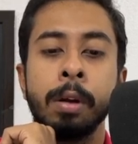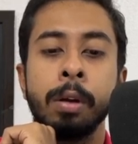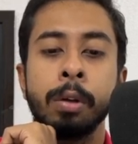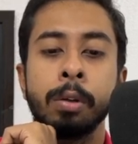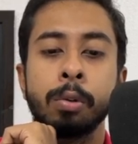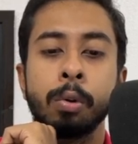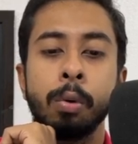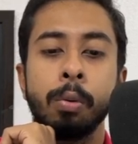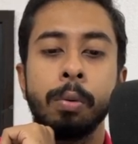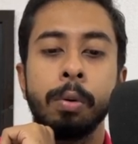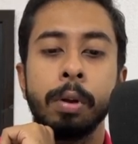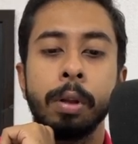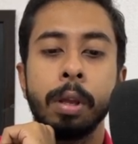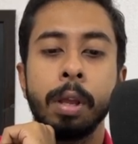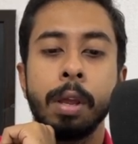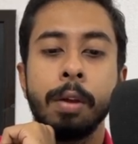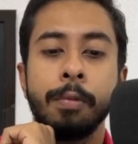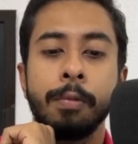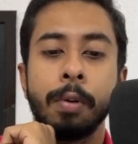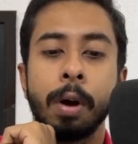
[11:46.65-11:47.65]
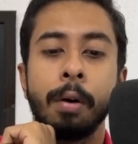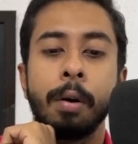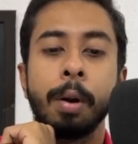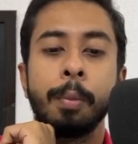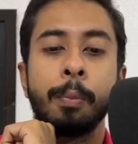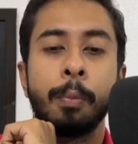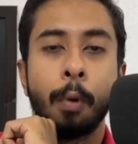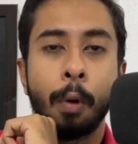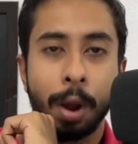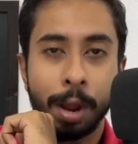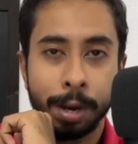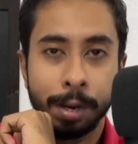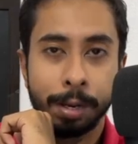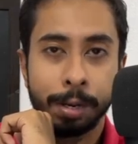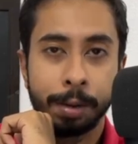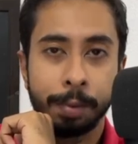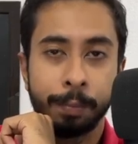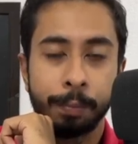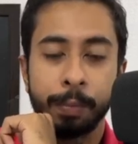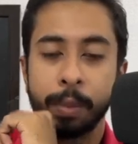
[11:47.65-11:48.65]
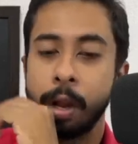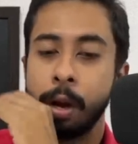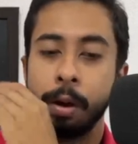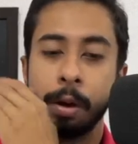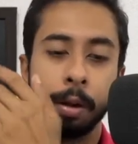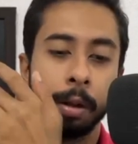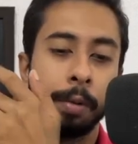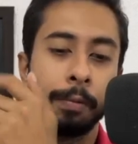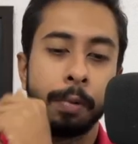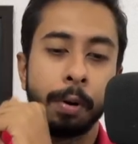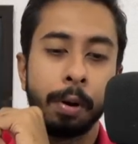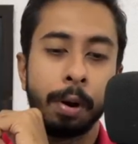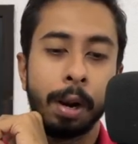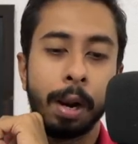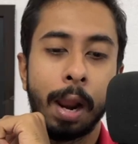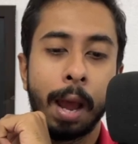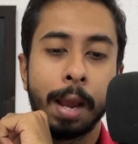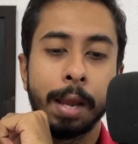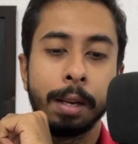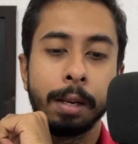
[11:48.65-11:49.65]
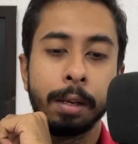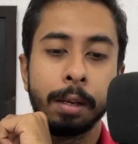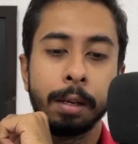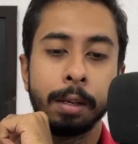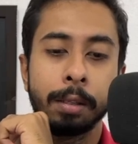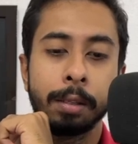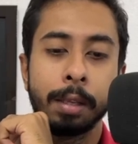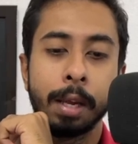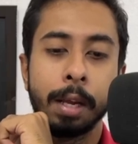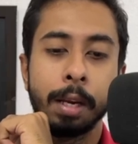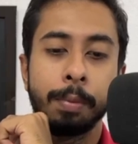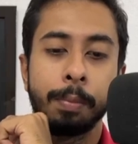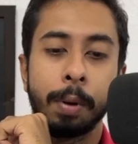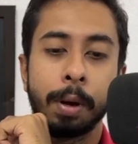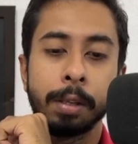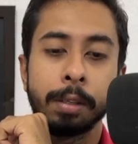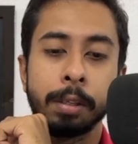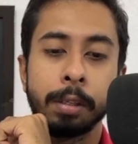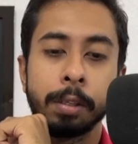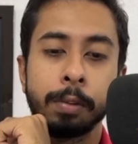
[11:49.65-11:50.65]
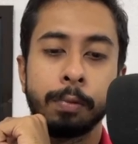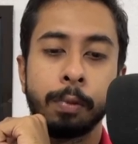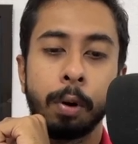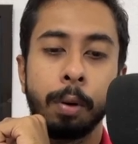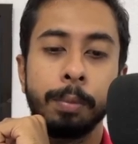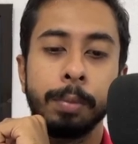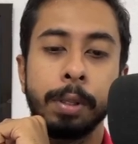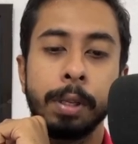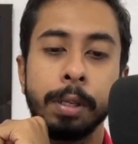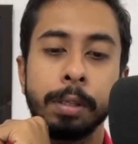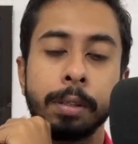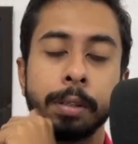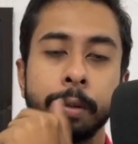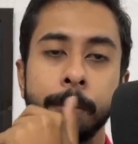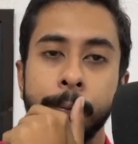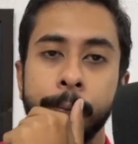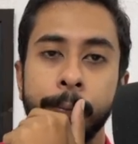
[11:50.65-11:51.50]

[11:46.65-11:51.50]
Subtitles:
So if our point if our line, say it passes from this